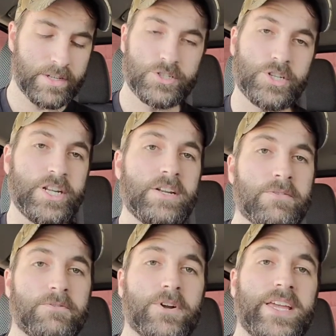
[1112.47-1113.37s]
Do you need to
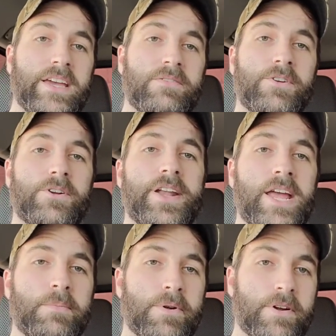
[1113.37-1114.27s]
forgive your
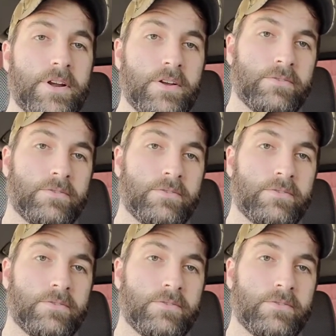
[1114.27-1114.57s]
neighbor